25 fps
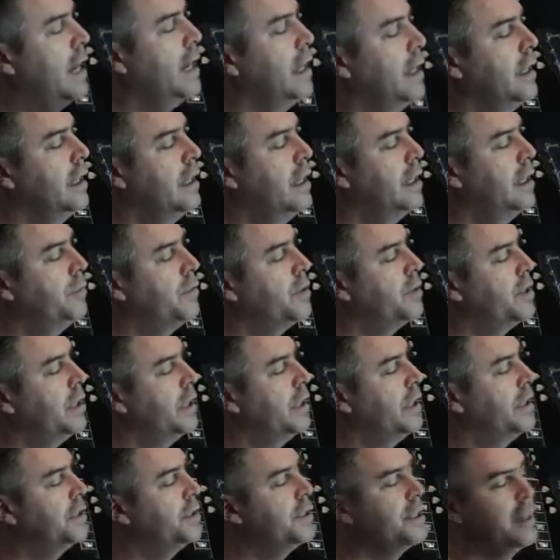in
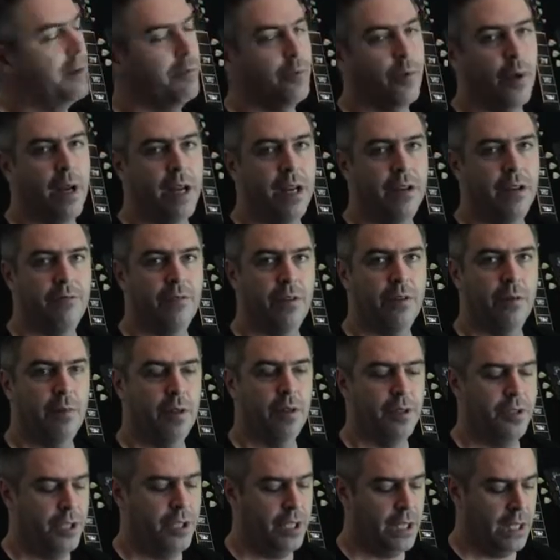Gibson is separated from
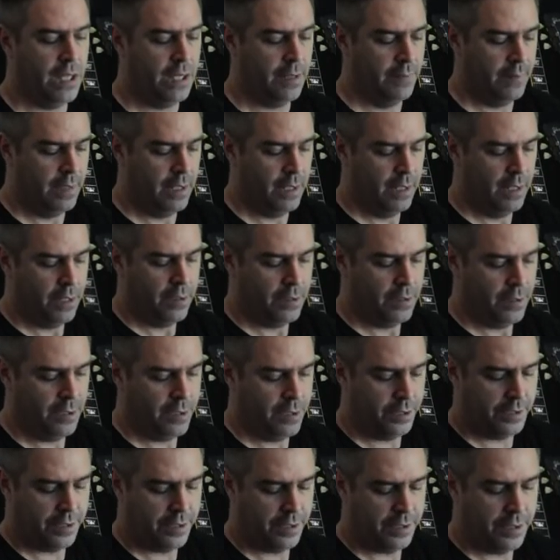the G. So
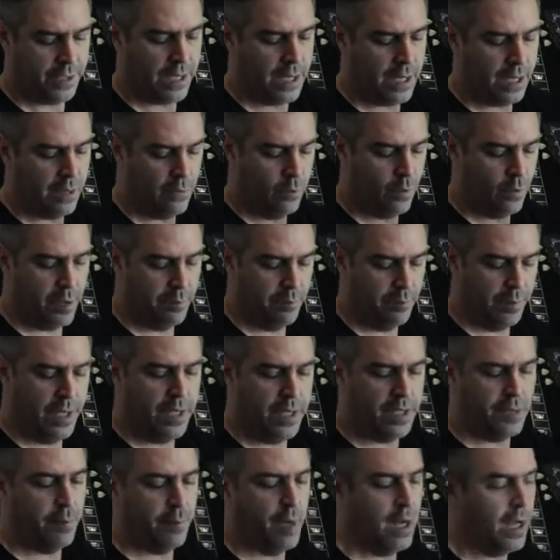this is a
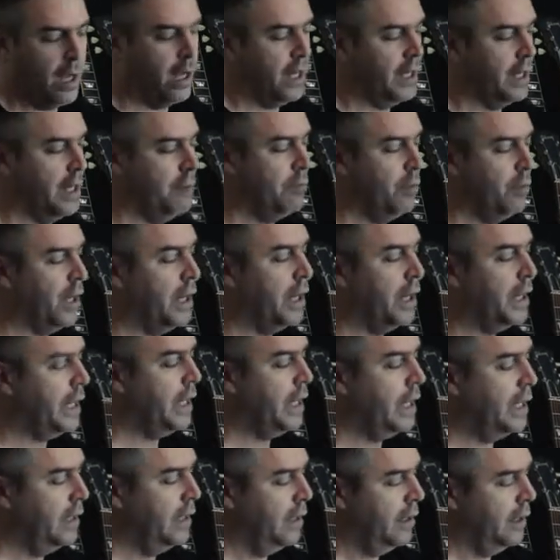one-piece mahogany
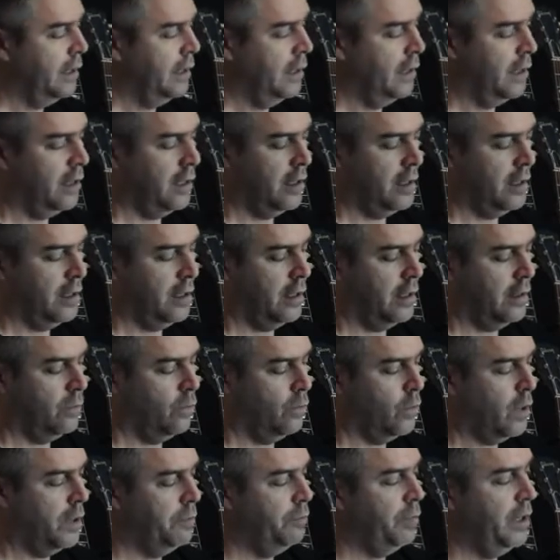body,
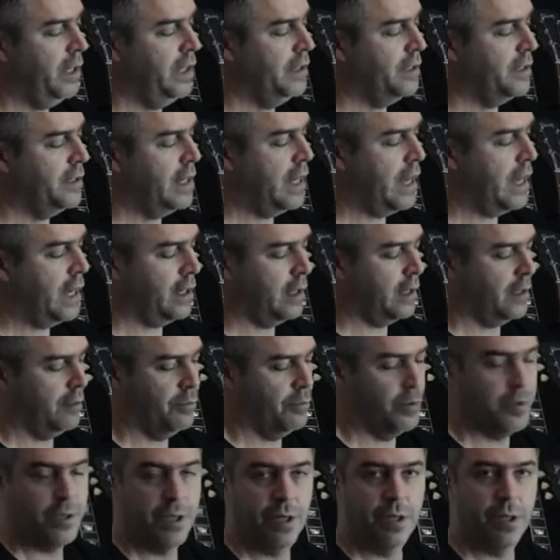one-piece neck,
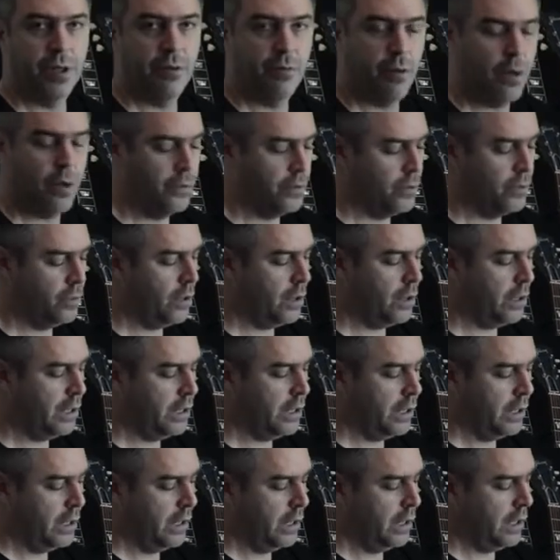Brazilian rosewood,
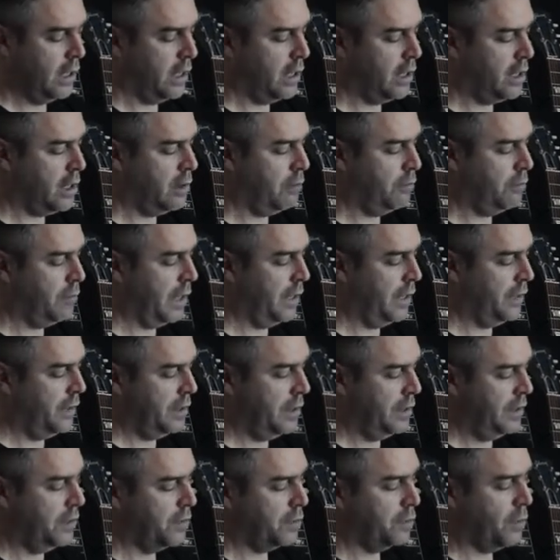and
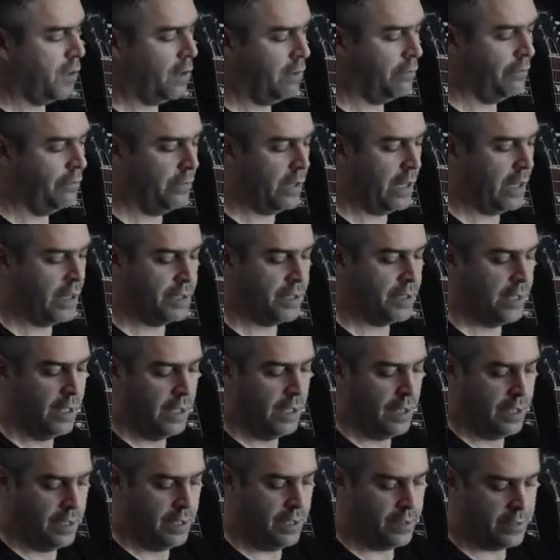the small frets.
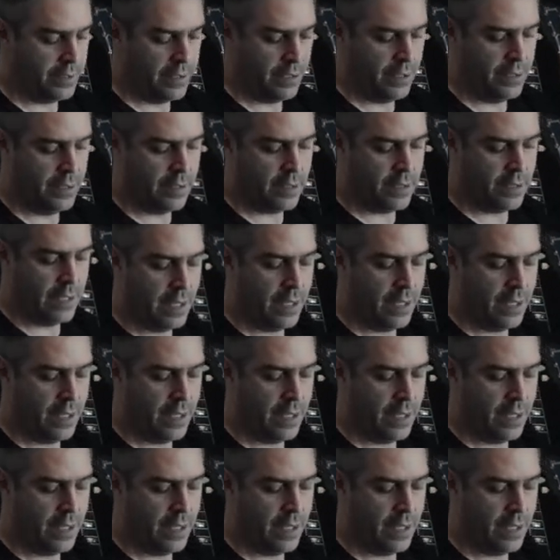This is a